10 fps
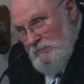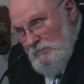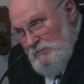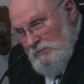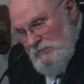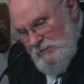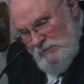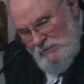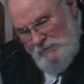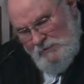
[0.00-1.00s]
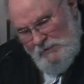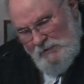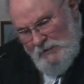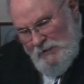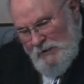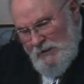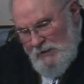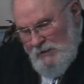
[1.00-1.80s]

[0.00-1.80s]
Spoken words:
Nobody speaks.